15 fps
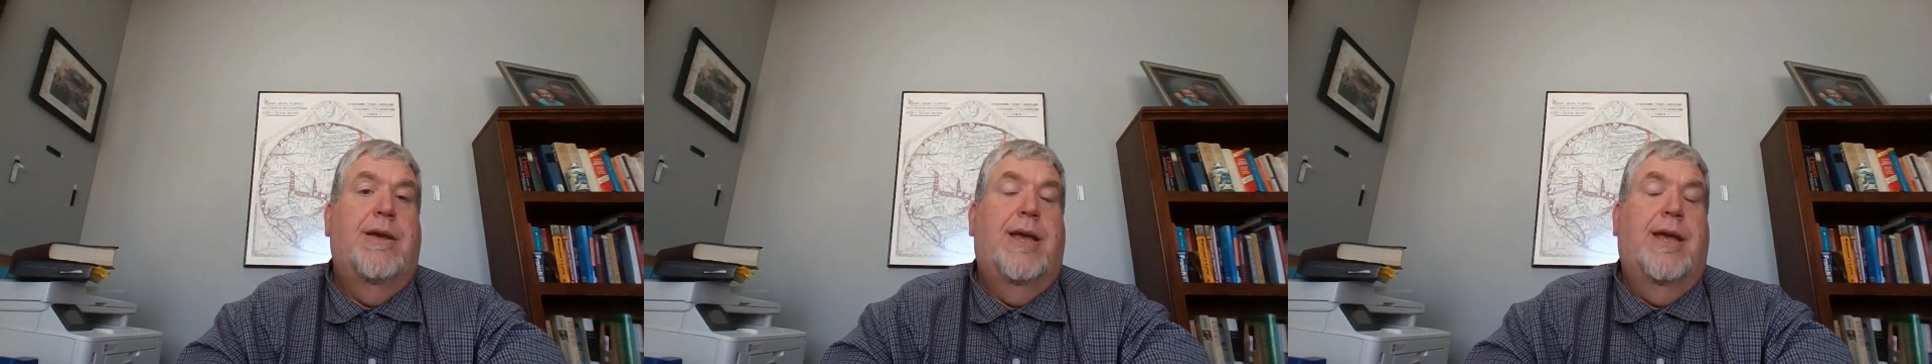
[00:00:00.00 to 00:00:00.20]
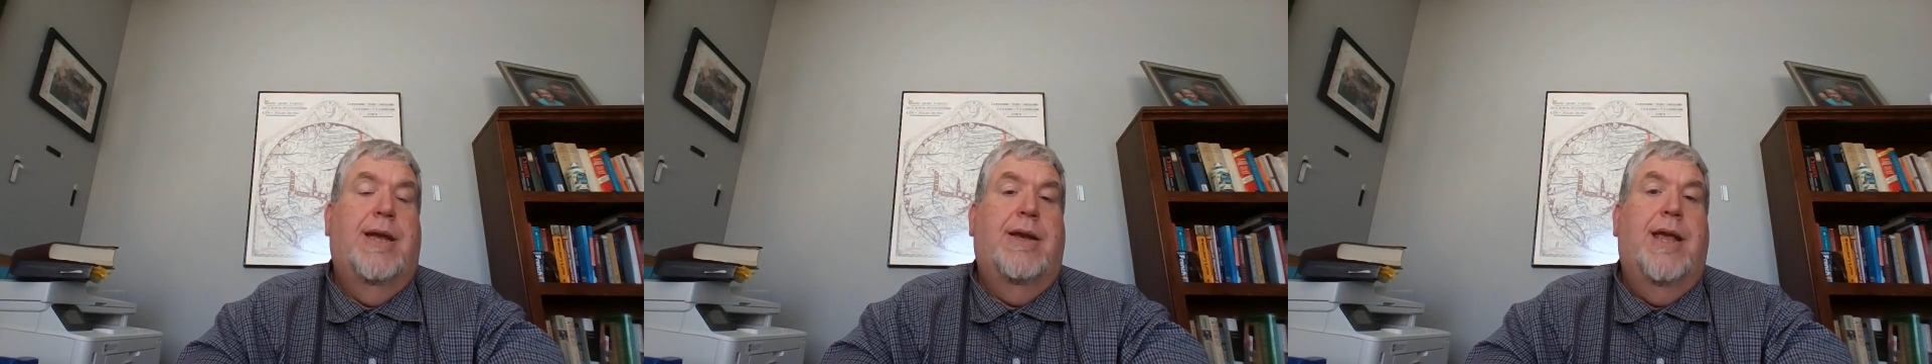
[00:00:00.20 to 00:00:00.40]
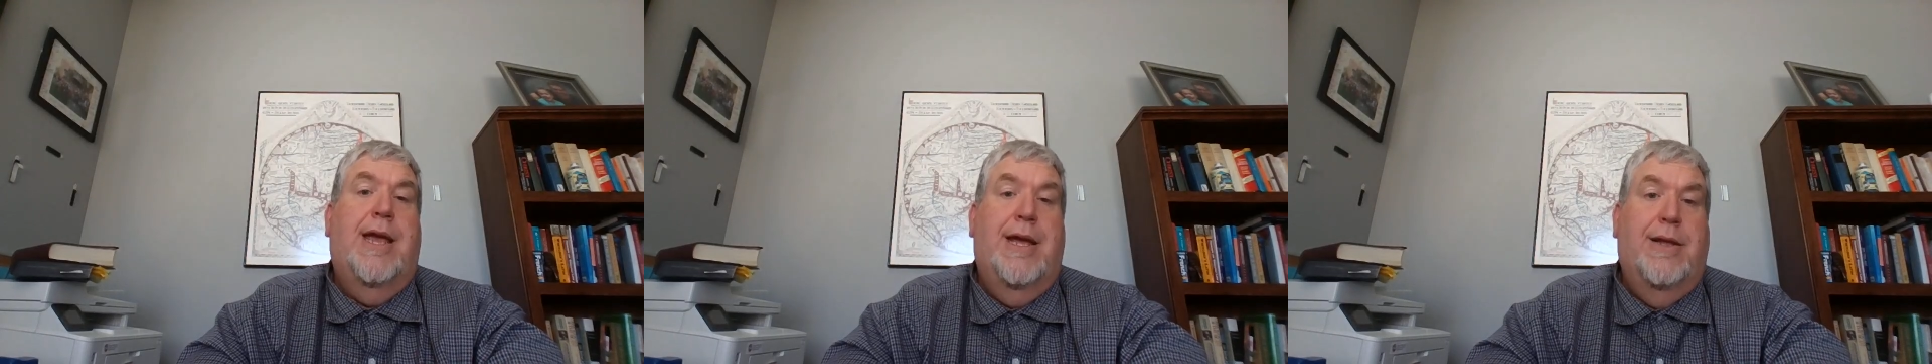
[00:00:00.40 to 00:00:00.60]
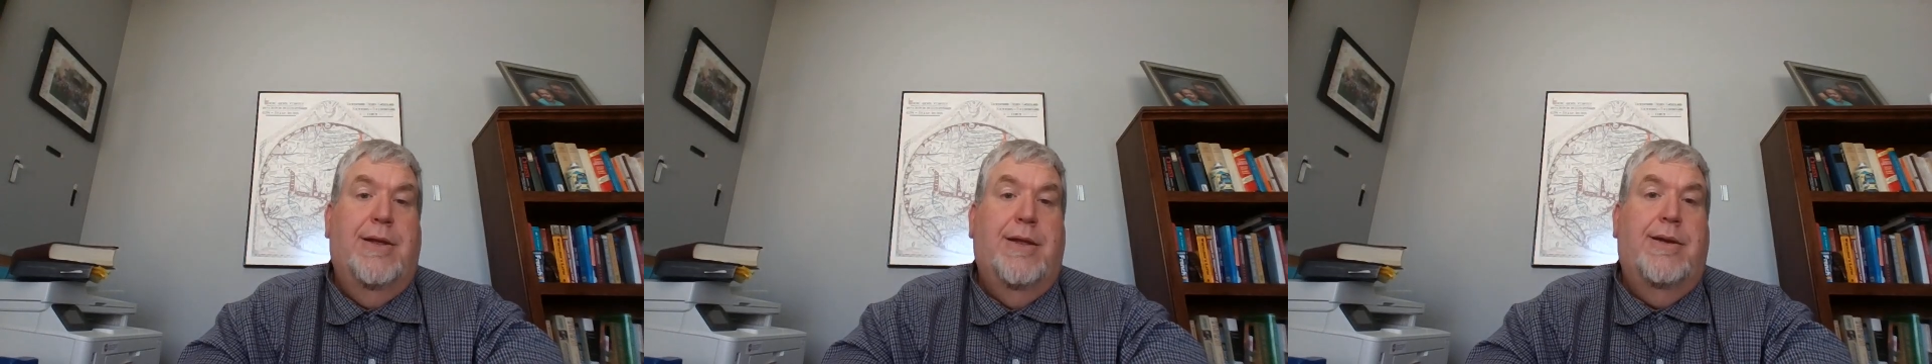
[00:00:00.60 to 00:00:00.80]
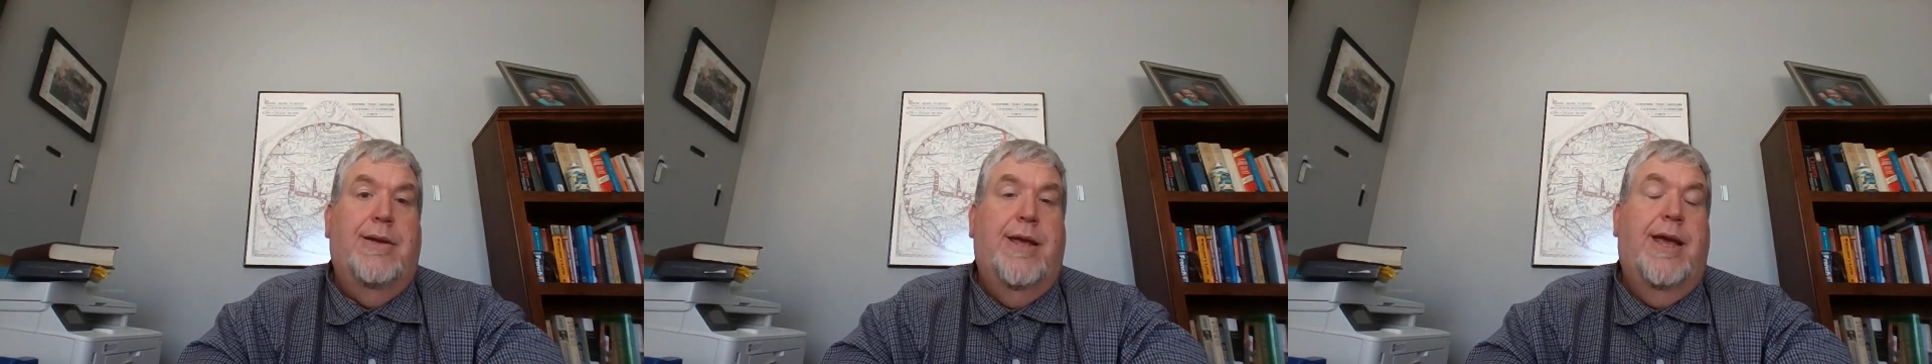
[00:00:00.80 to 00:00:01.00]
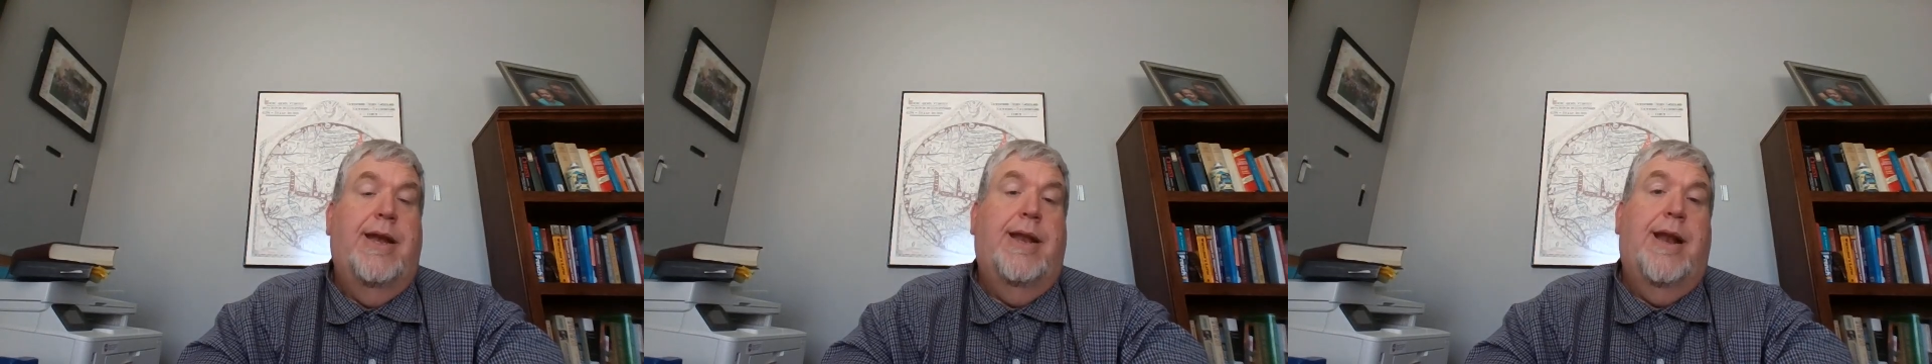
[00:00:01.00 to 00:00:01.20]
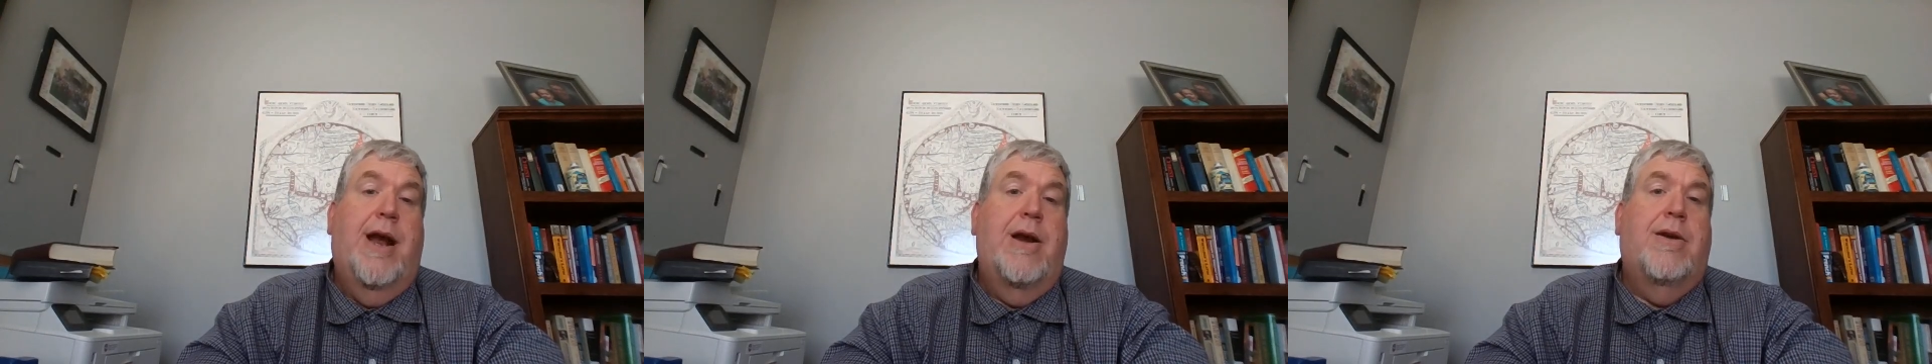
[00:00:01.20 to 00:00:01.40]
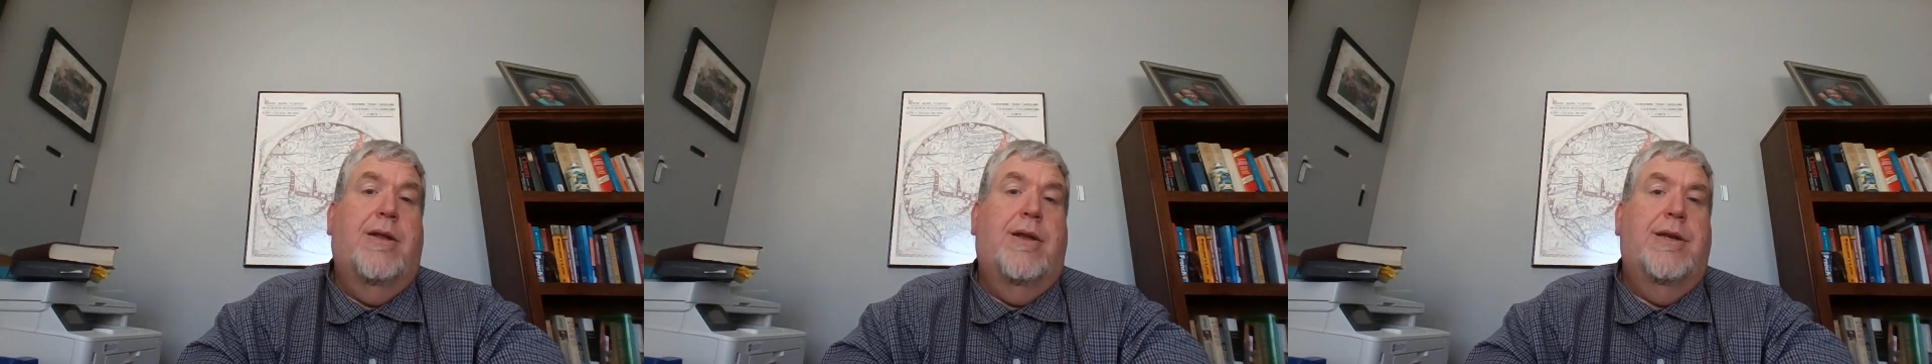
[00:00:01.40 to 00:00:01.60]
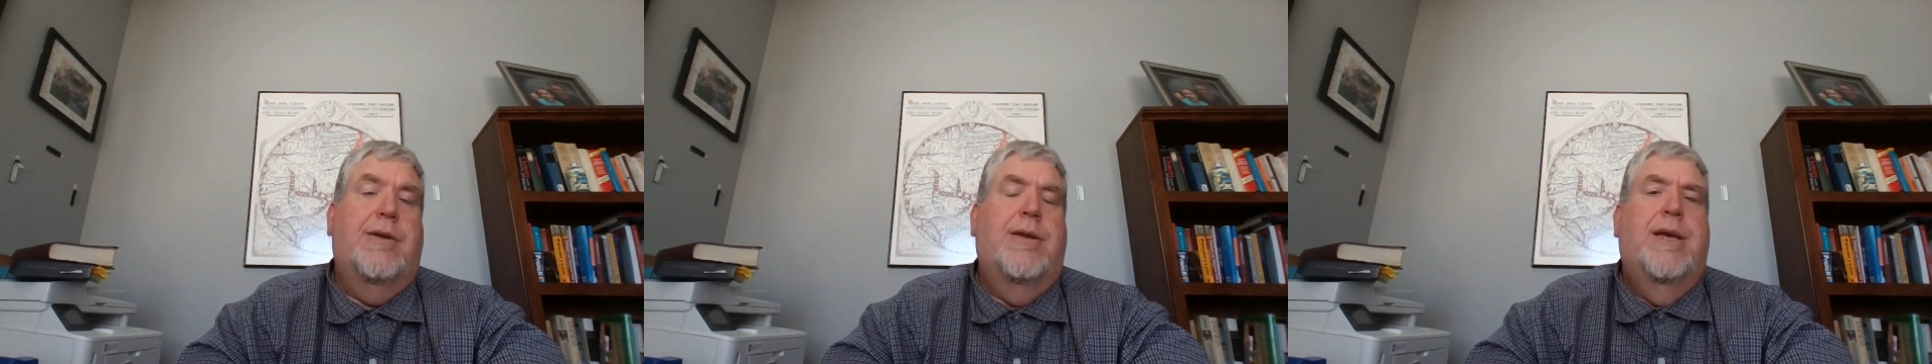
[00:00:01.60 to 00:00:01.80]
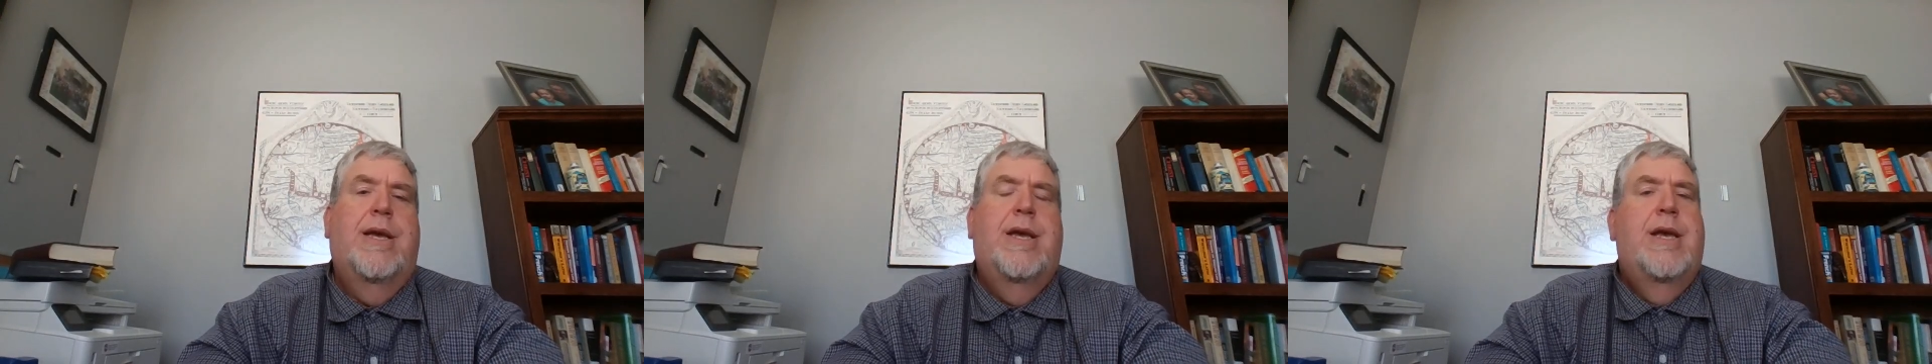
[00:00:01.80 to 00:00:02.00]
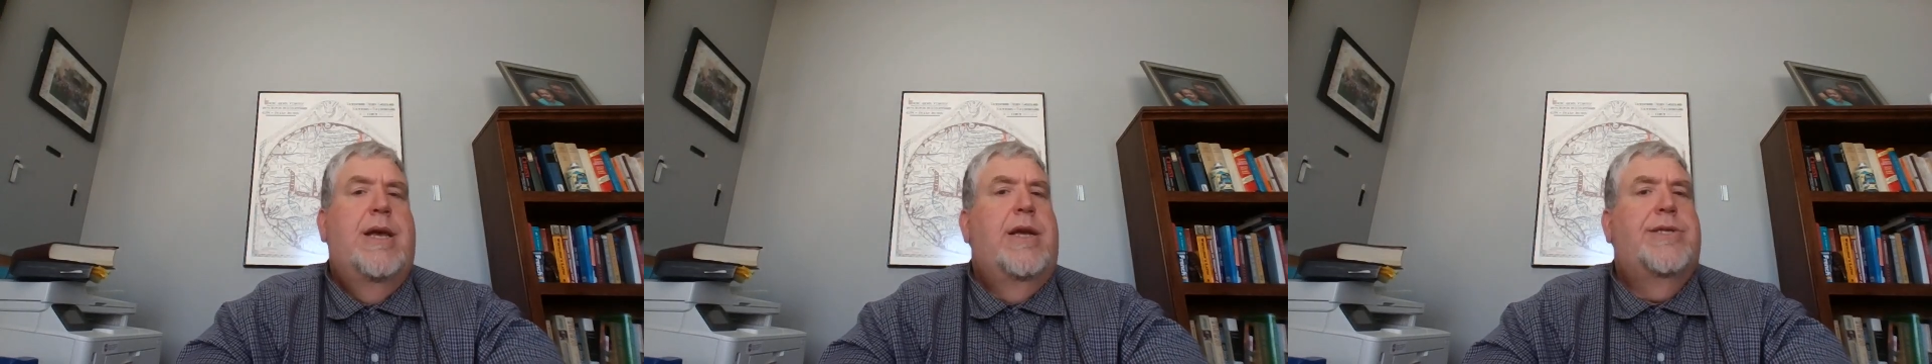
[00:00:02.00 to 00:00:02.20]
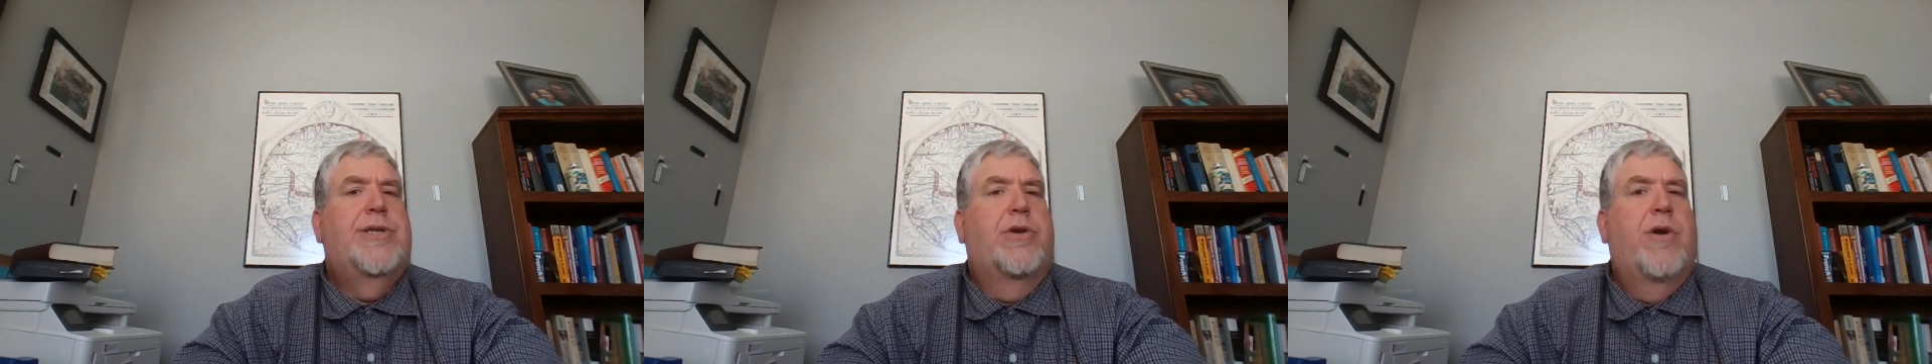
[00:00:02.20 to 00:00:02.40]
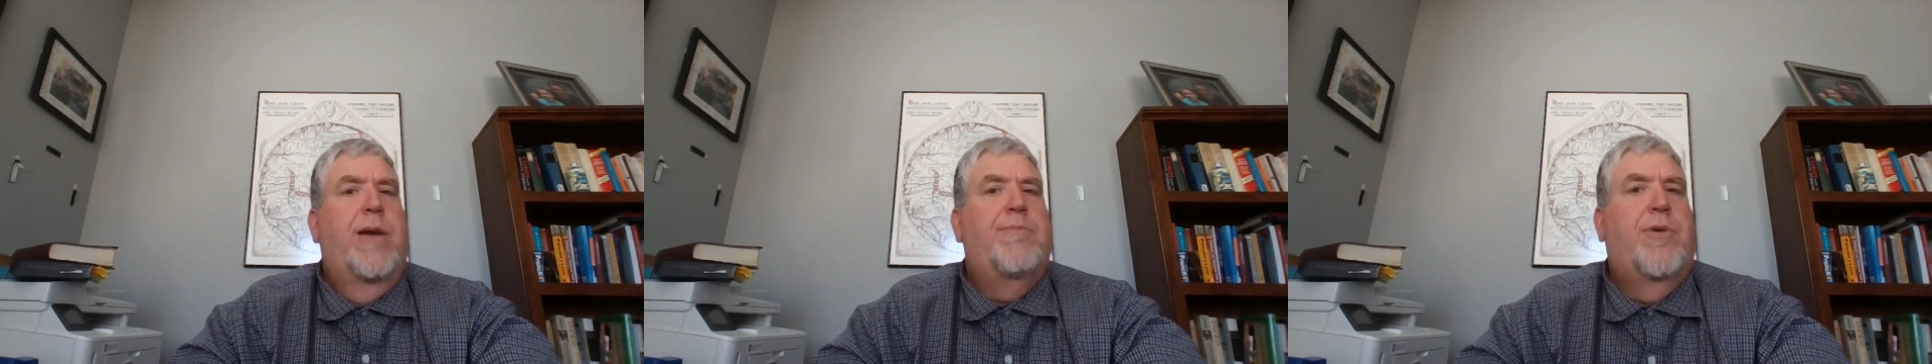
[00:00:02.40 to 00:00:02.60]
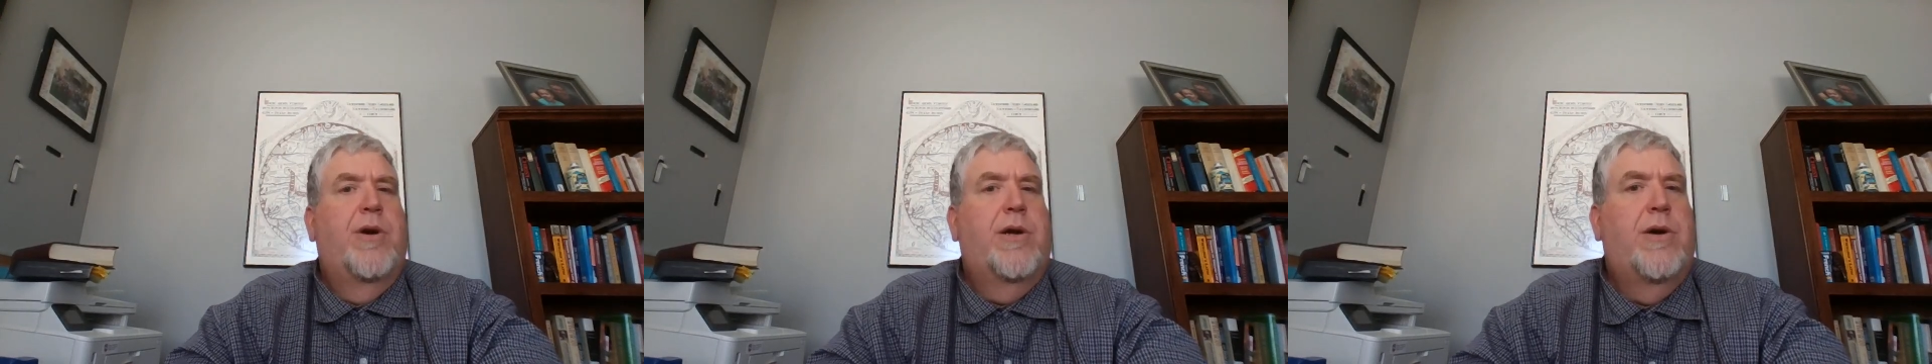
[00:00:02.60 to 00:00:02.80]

in England and in Ireland. There's a great